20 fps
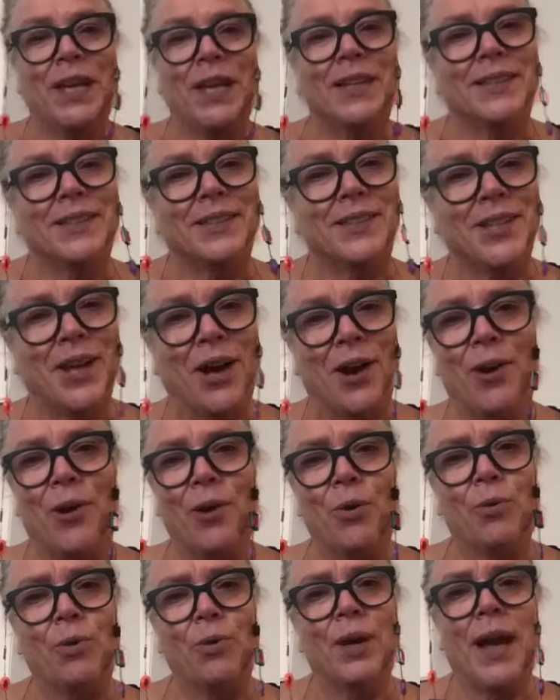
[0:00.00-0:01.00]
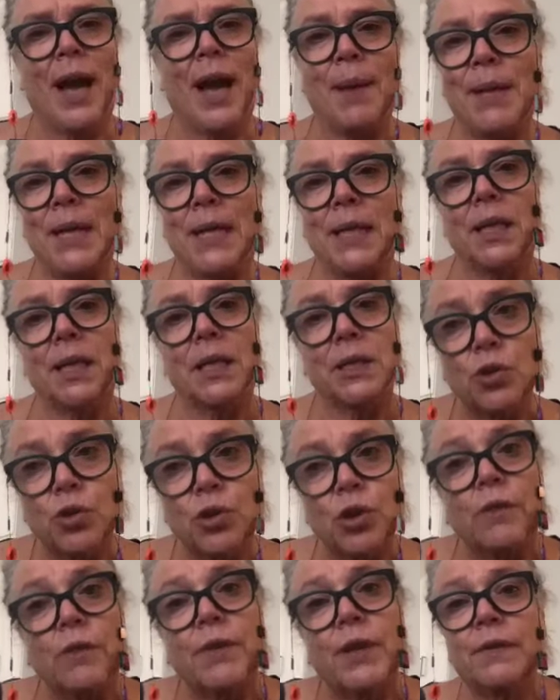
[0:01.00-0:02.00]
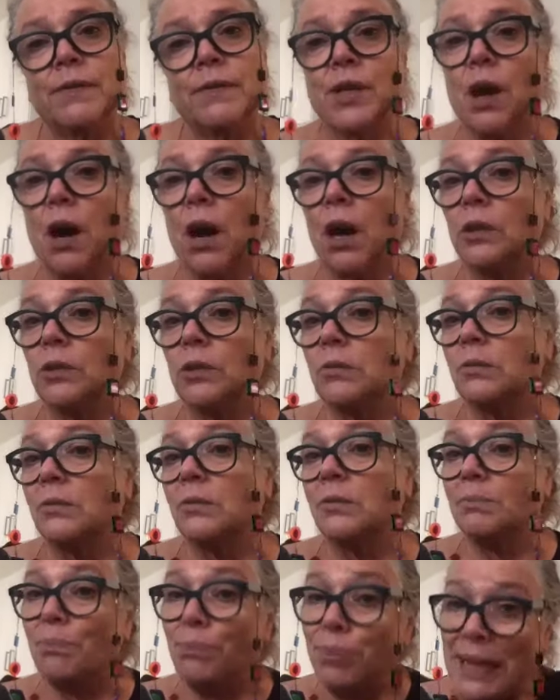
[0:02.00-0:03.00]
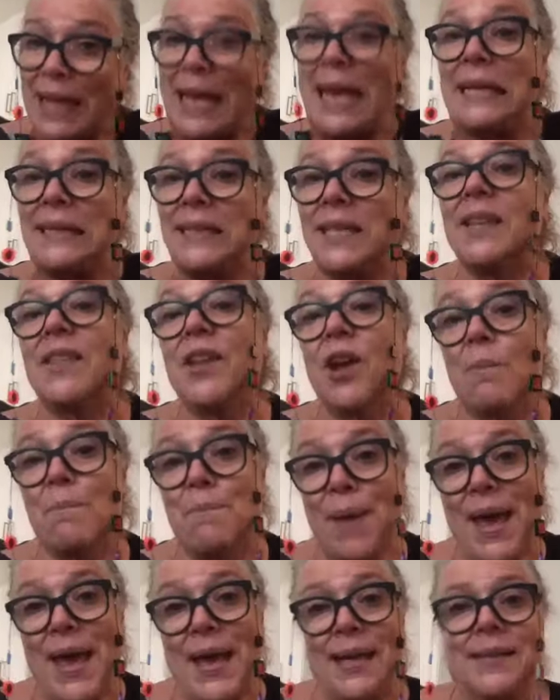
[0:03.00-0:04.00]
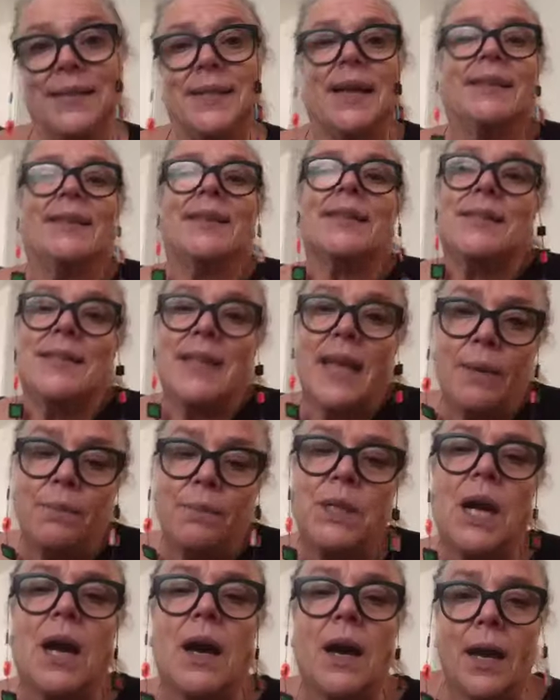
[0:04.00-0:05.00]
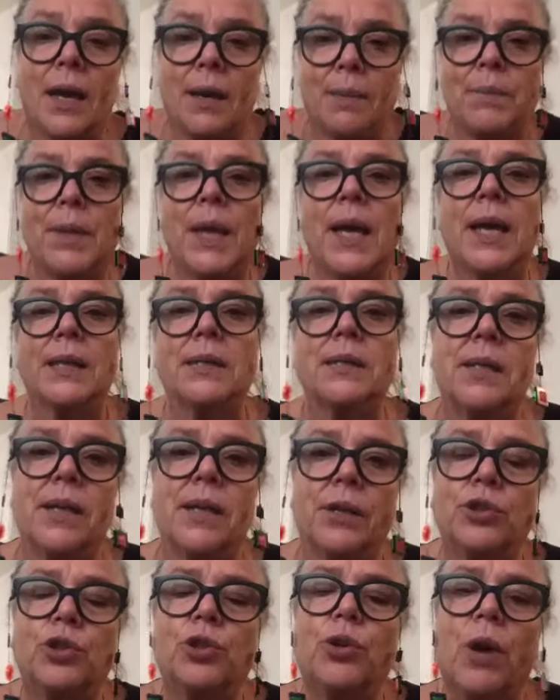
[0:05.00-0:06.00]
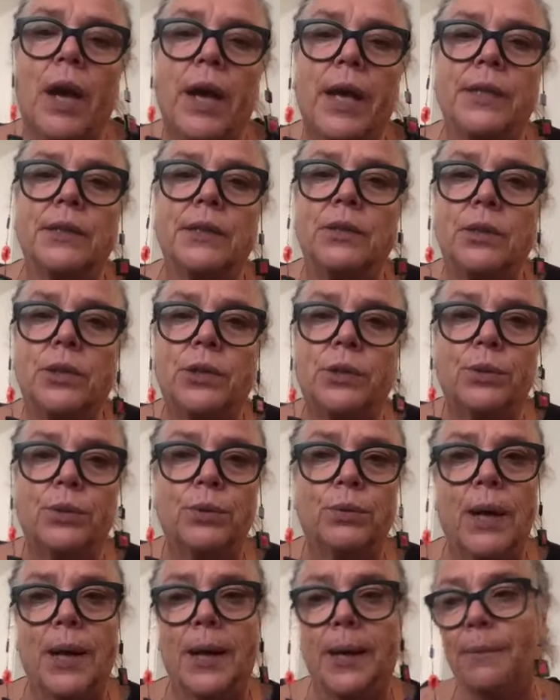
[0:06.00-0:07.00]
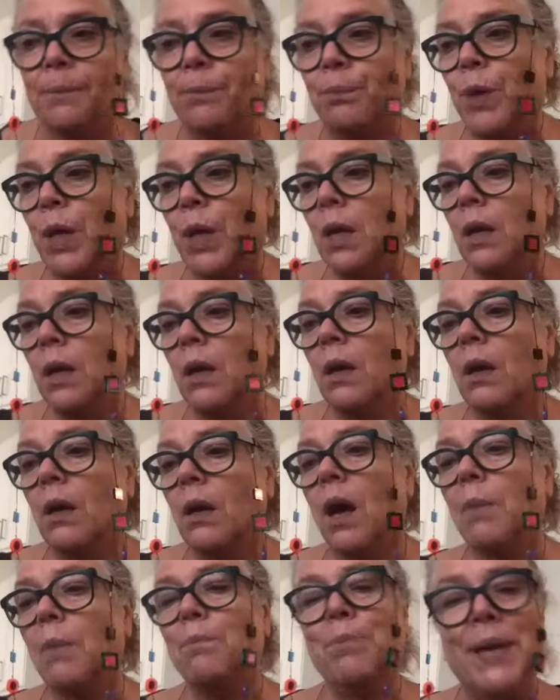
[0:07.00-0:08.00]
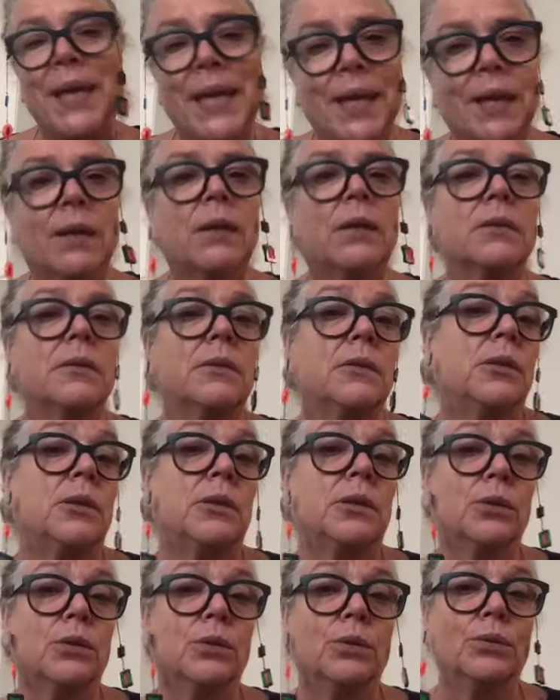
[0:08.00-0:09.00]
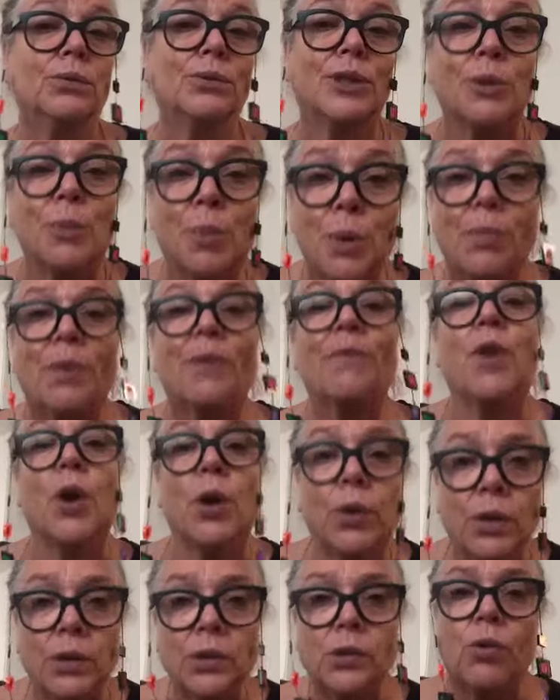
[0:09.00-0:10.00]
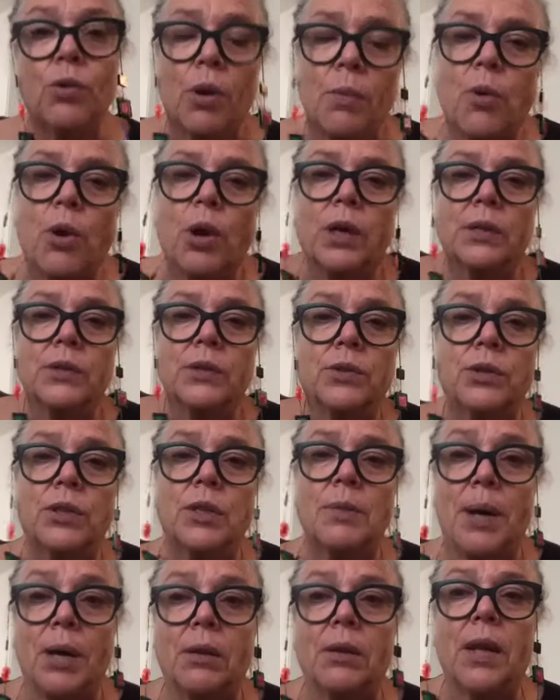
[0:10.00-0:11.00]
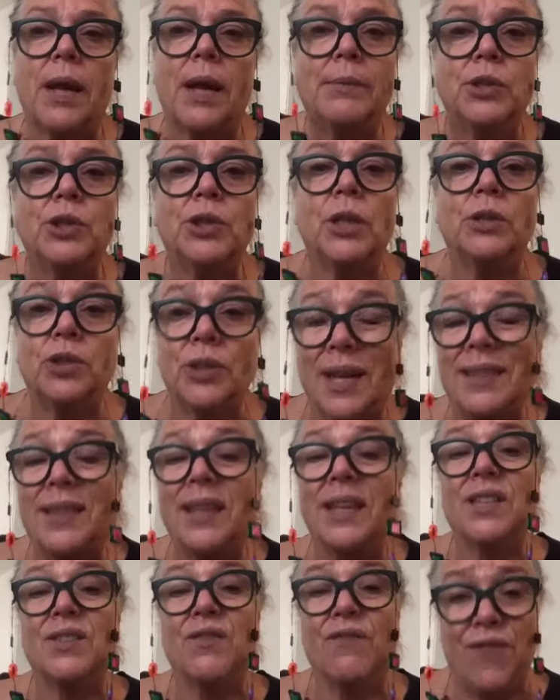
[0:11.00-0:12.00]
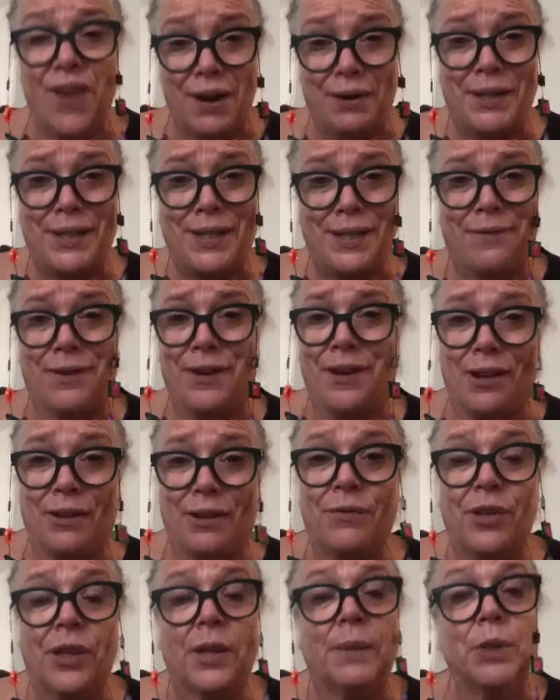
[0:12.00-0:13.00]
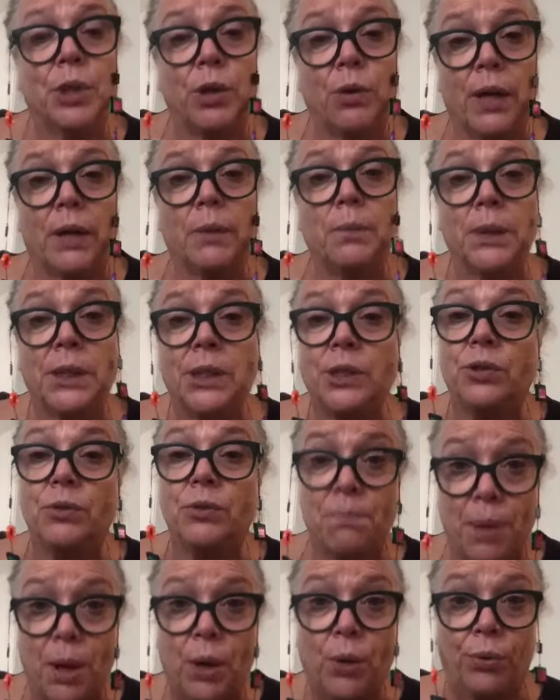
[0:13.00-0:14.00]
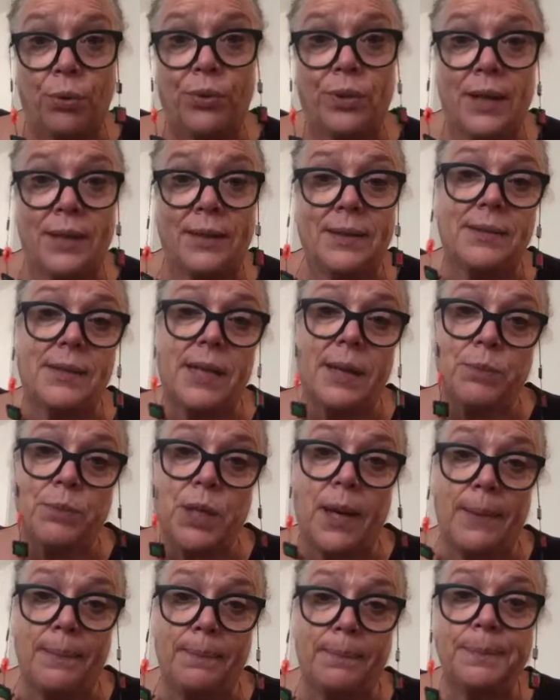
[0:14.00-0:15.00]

So, I mean, the conservatives are playing to their base at the same time as they're trying to appeal to suburban voters who are more concerned about climate change. And I think it's very difficult for them to credibly do both at the same time.